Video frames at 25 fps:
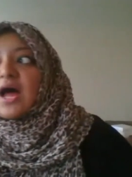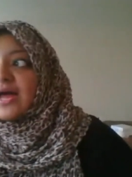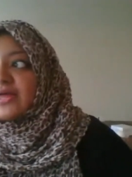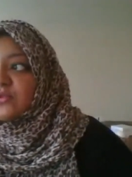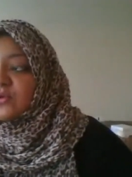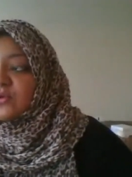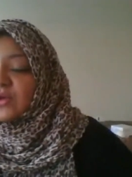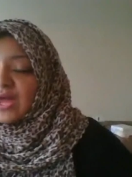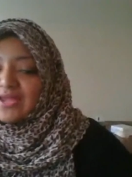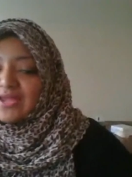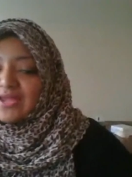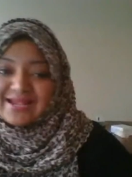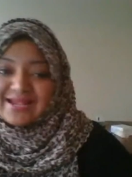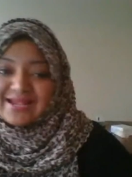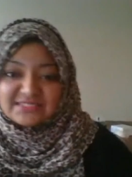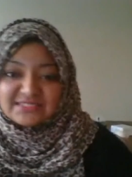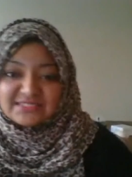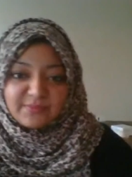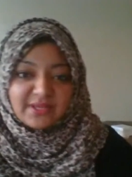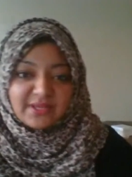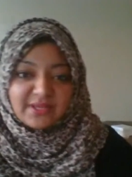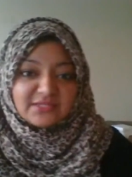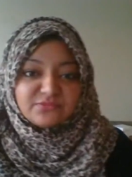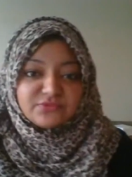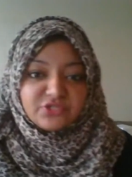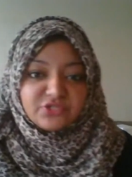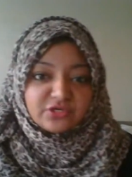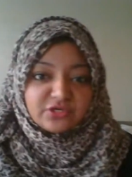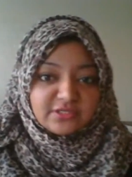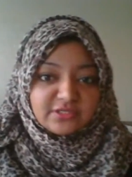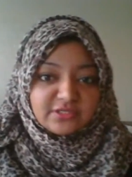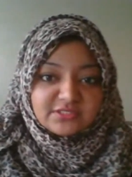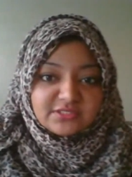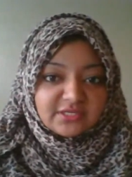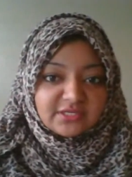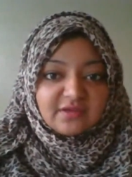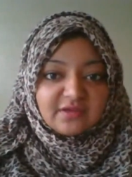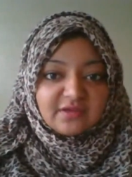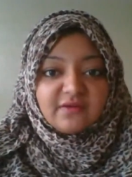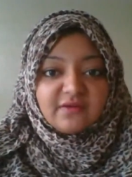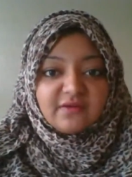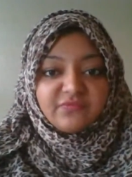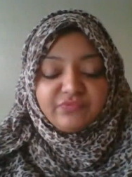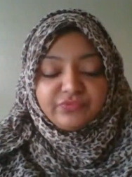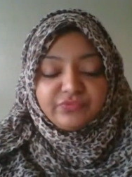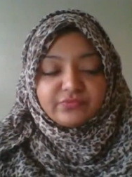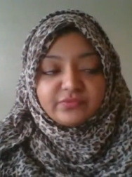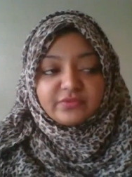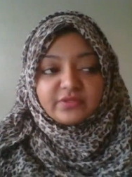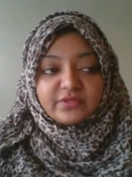look, I can't speak of journalistic
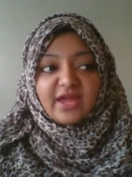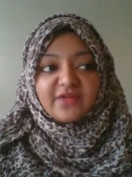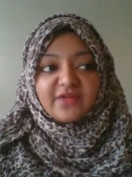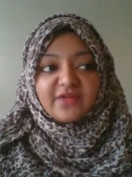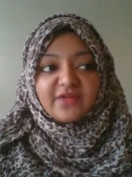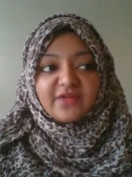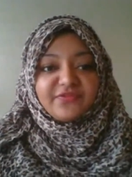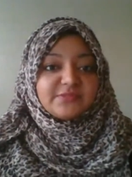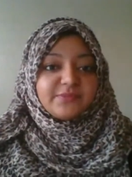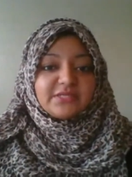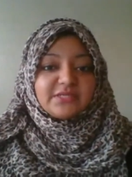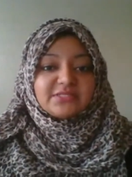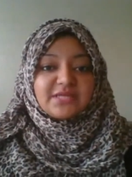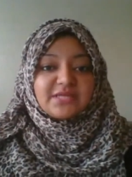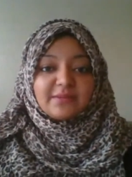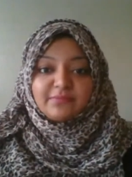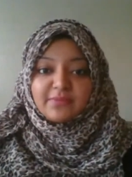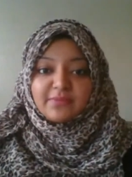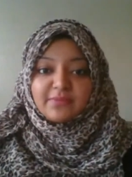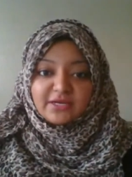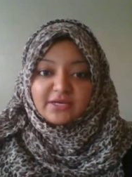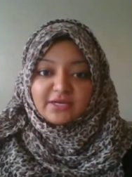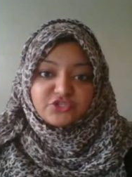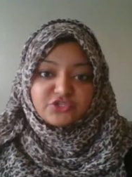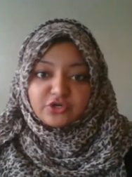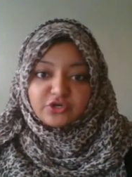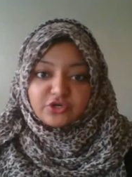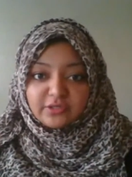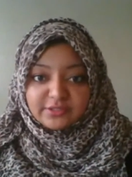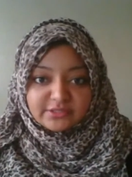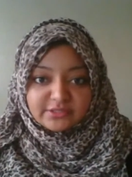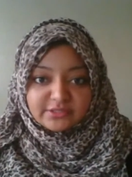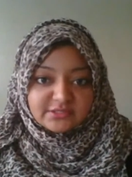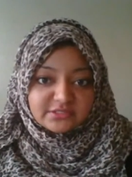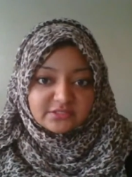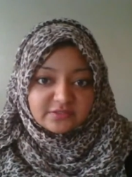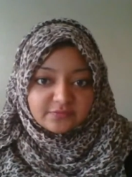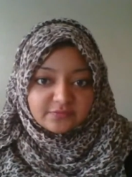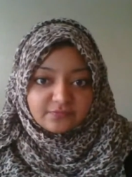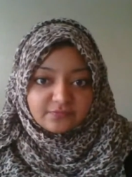ethics because I'm not a journalist,